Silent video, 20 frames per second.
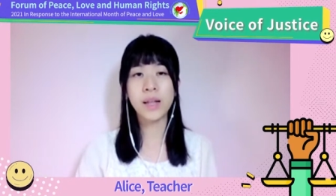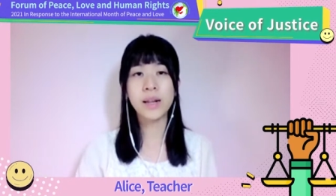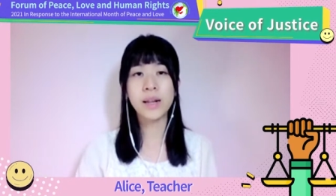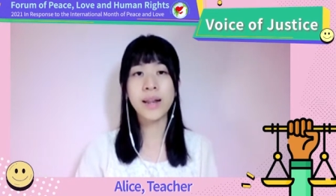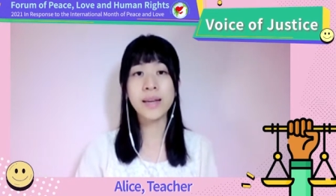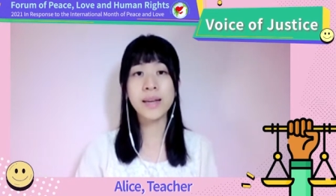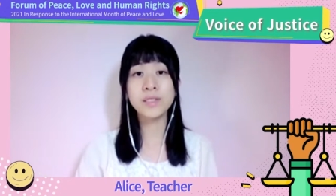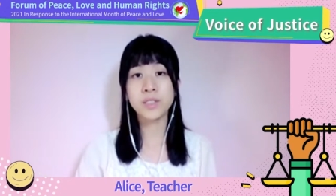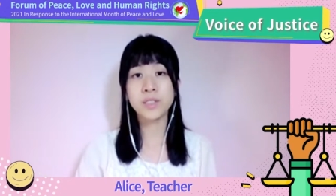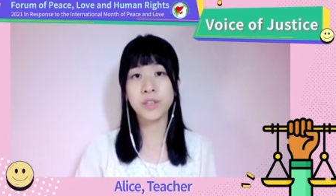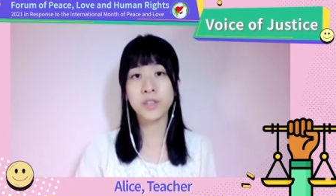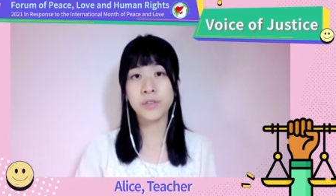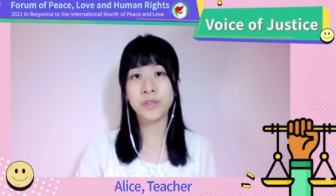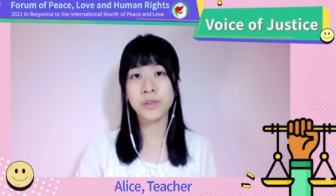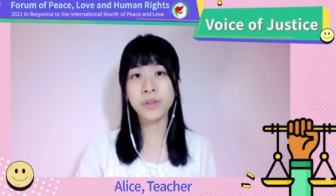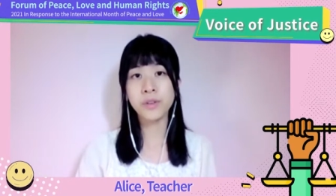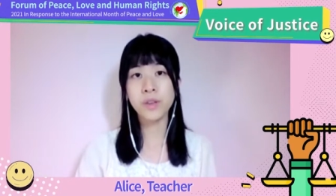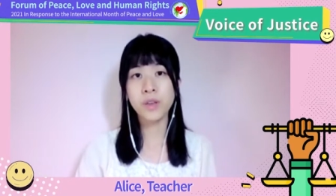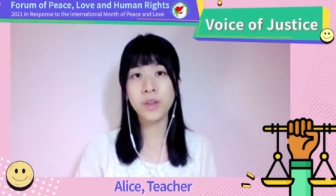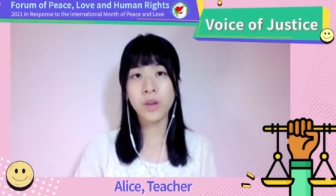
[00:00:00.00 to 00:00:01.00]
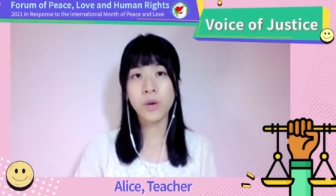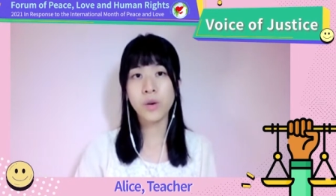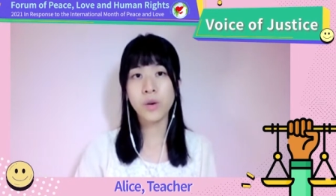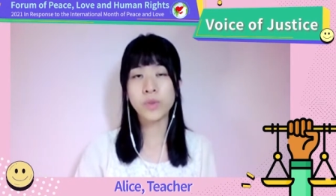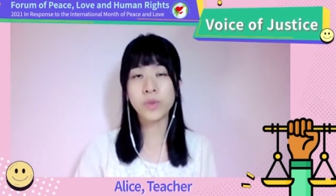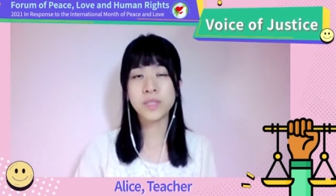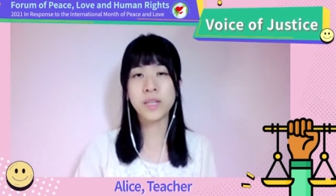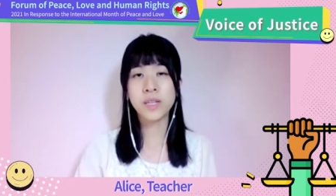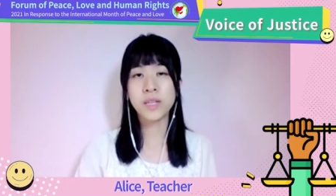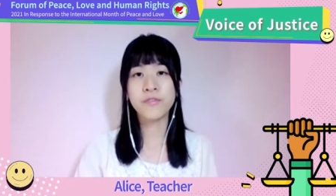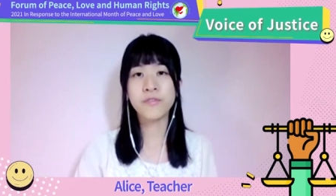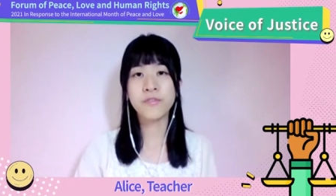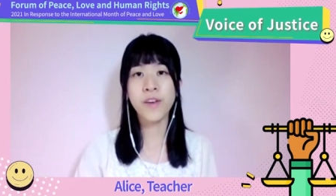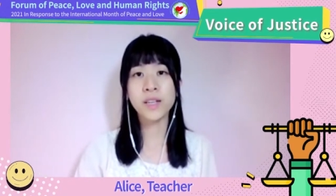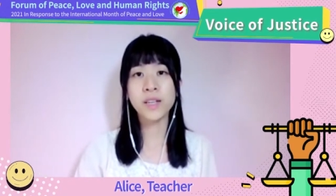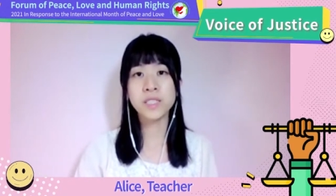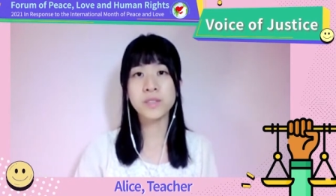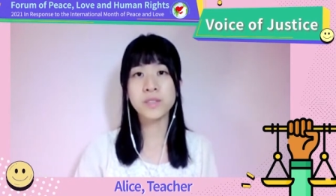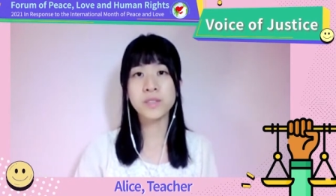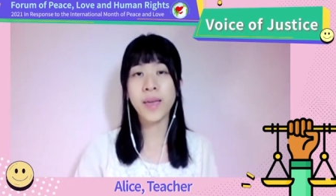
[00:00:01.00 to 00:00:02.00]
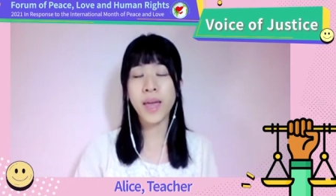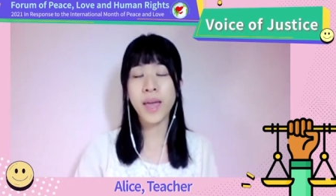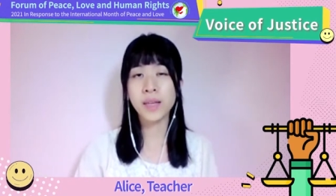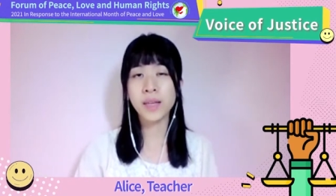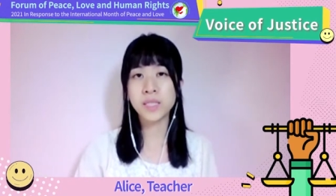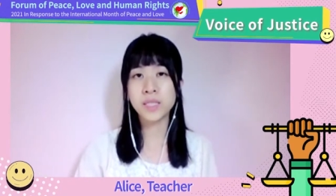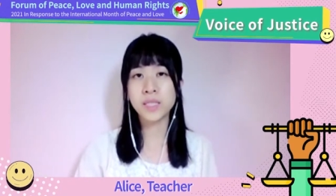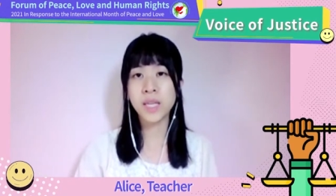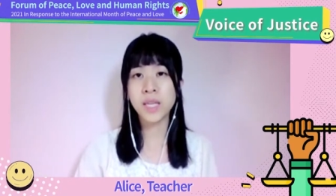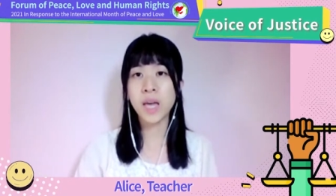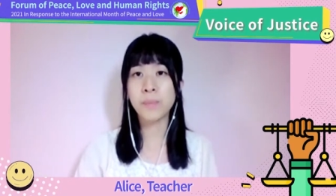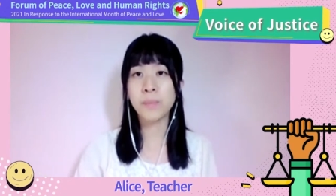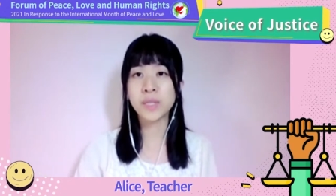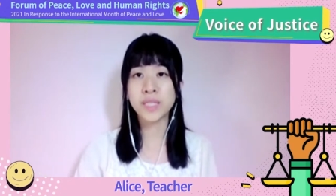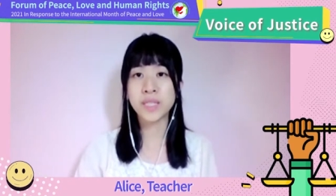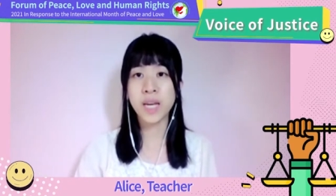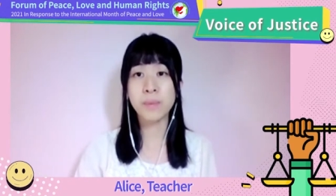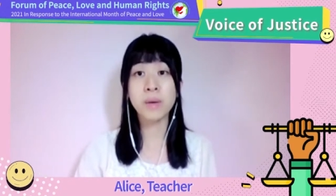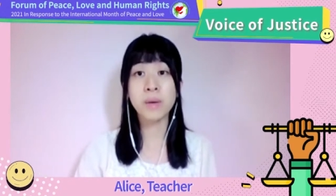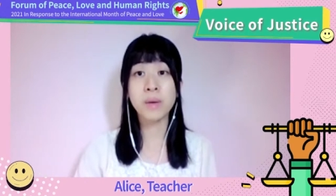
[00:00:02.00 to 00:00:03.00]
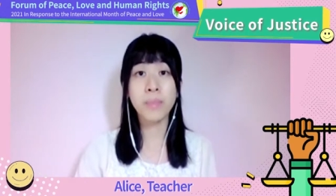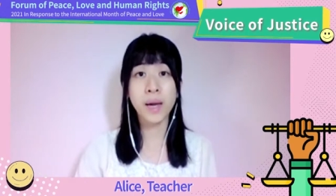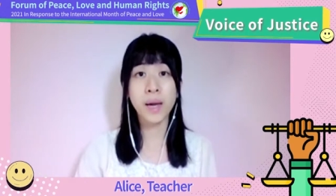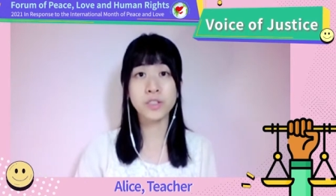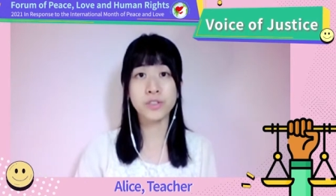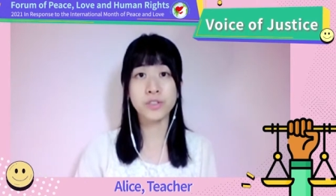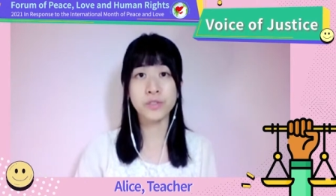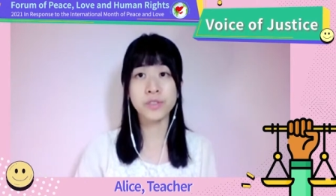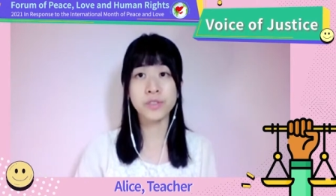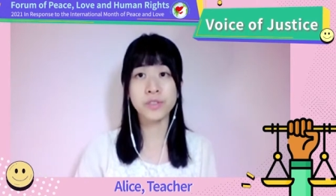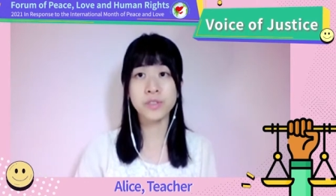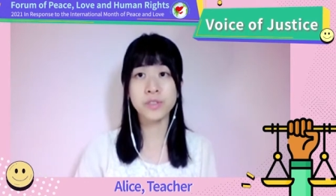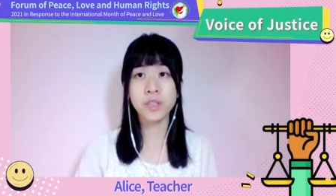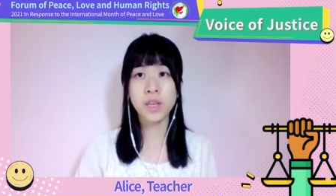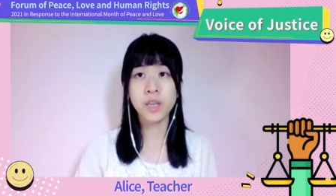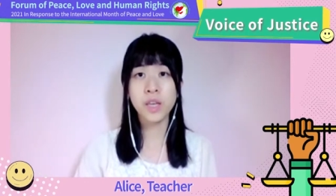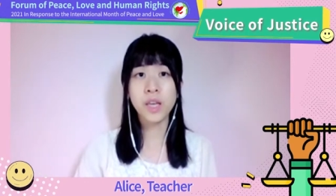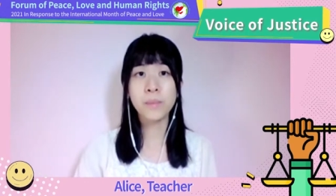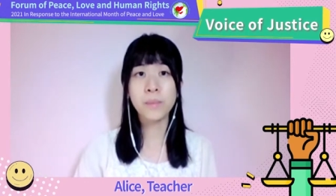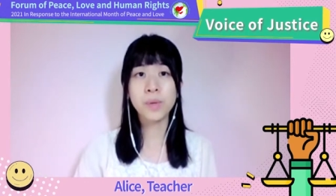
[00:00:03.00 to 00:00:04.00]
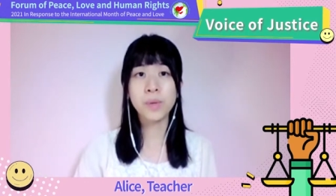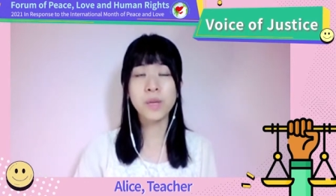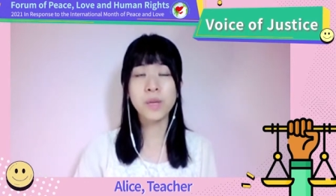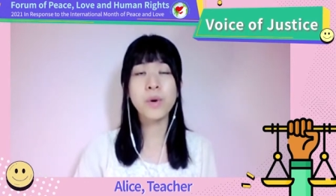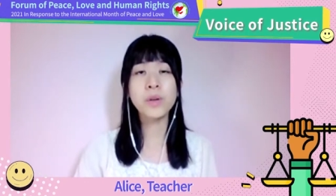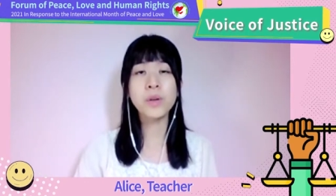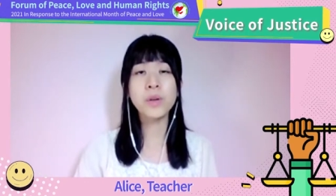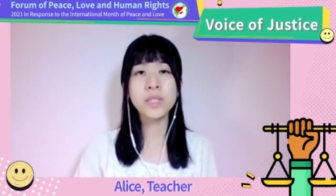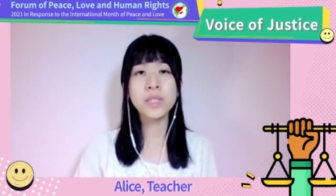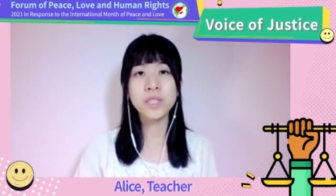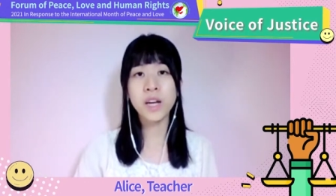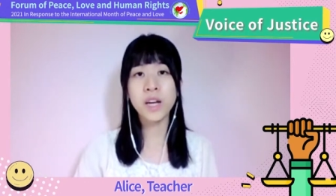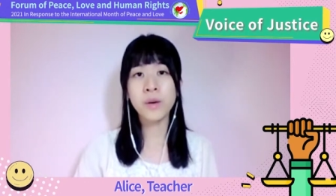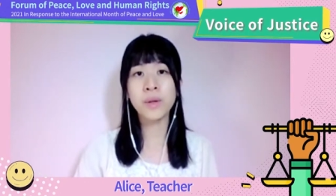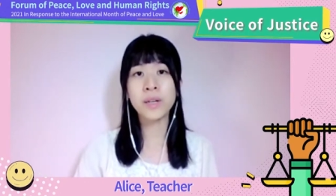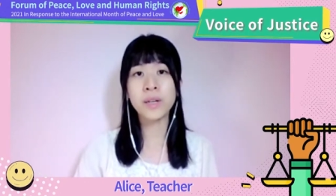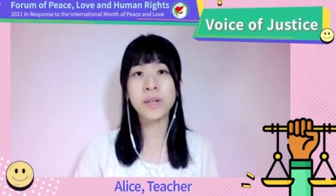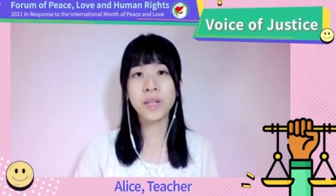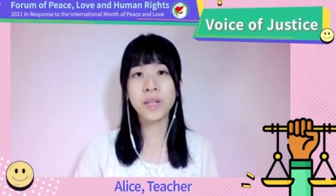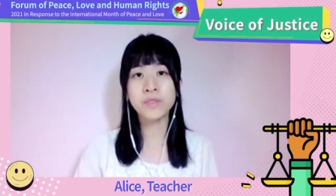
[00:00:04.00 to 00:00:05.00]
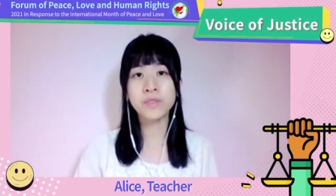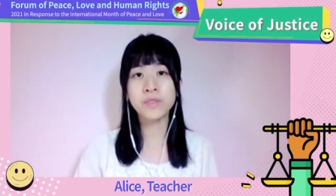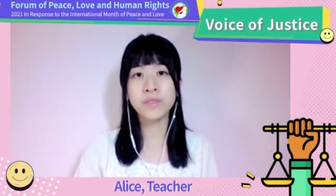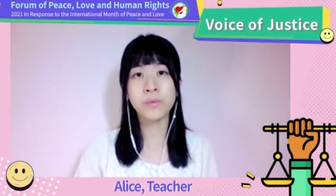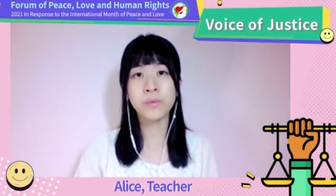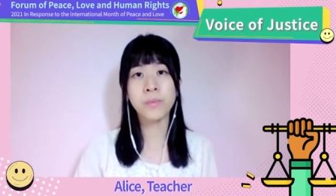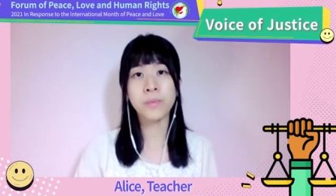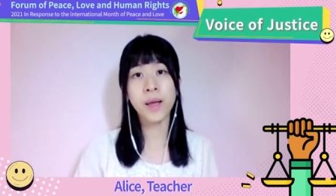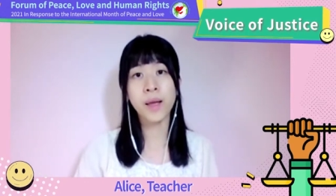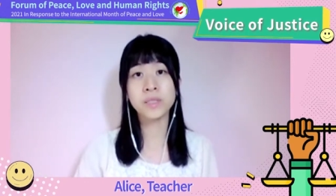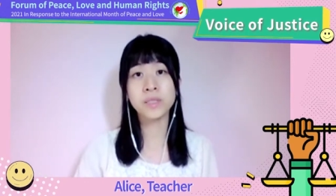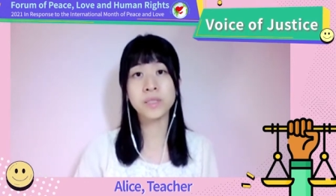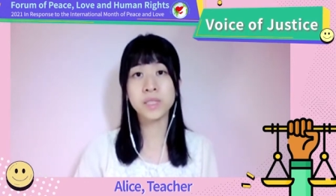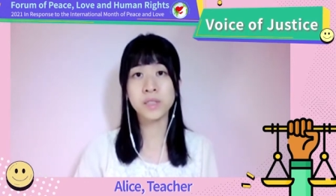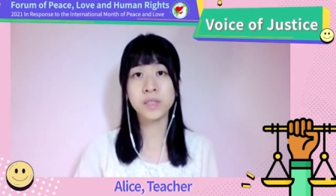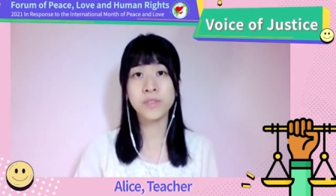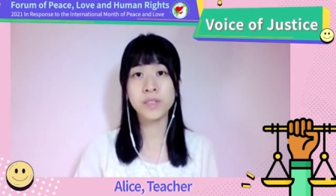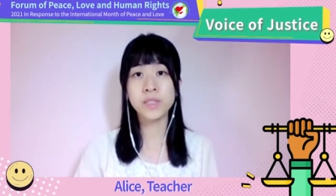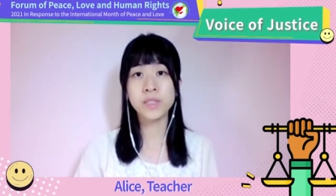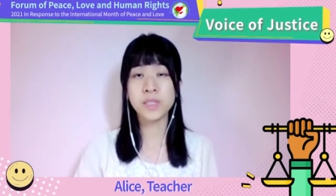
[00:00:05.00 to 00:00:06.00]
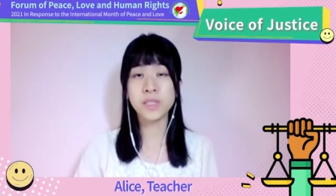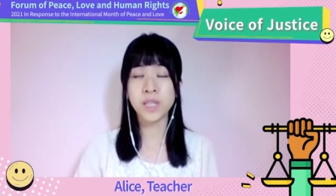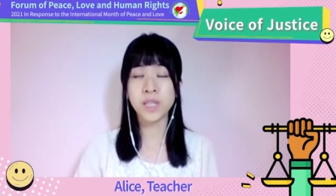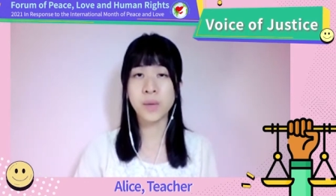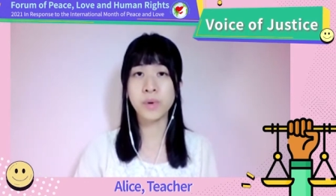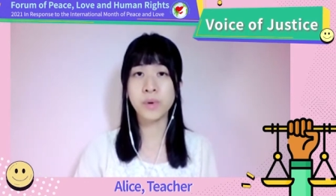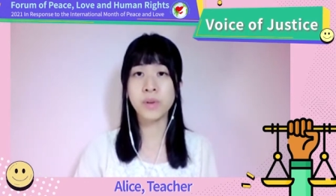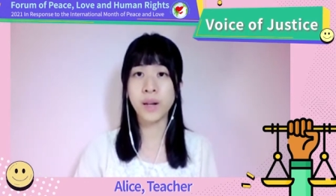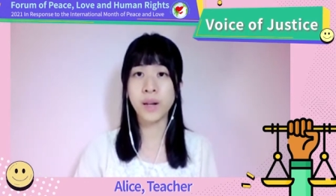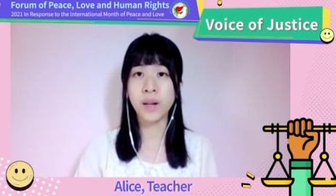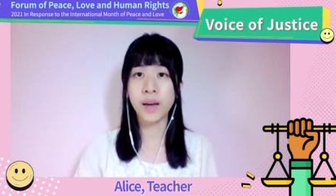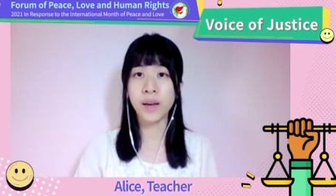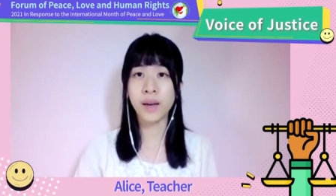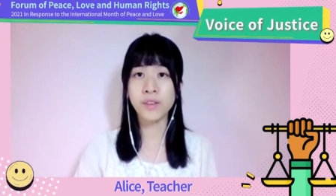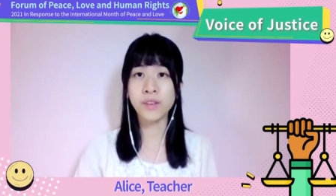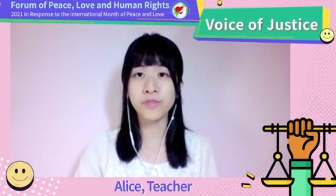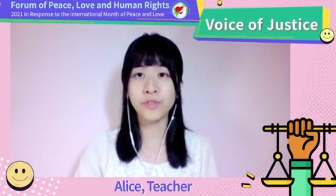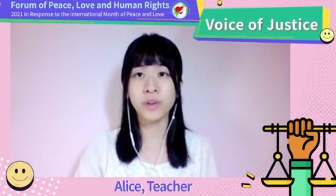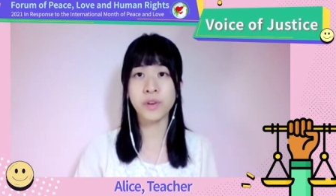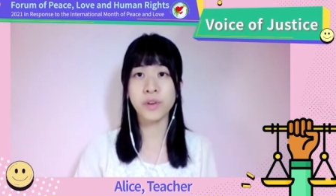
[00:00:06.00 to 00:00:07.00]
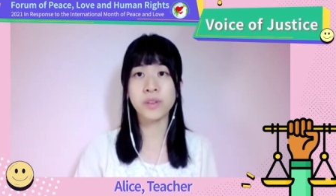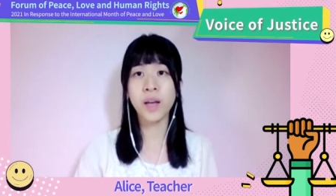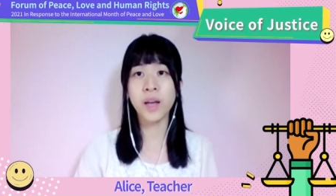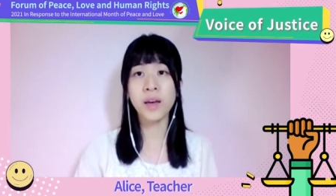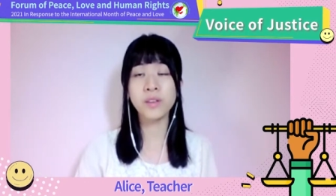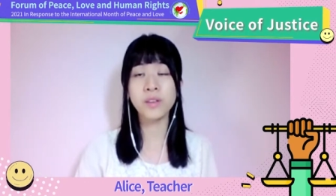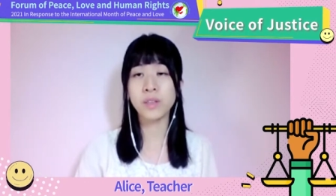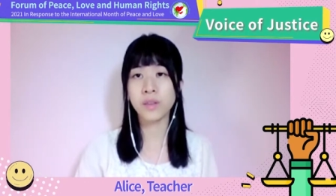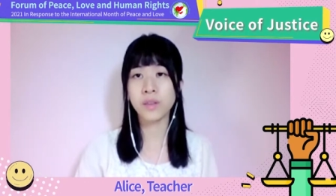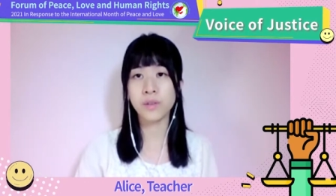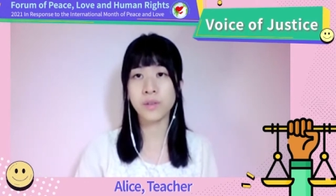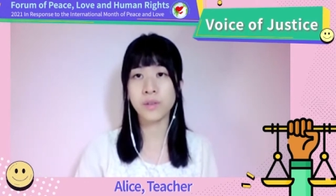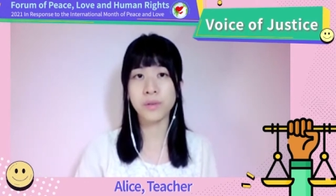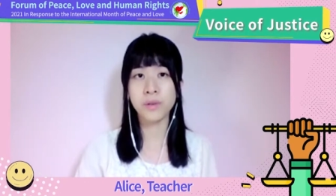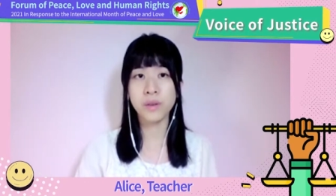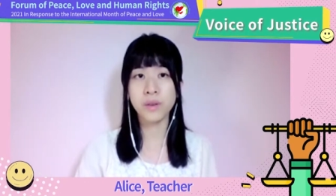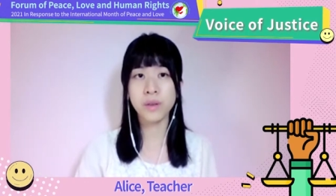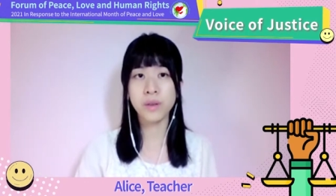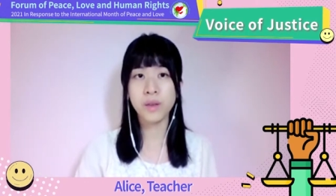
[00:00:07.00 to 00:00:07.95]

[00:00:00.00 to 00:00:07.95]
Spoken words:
Last year, with the effective anti-epidemic measures, people in Taiwan lived a relatively stable life for another year.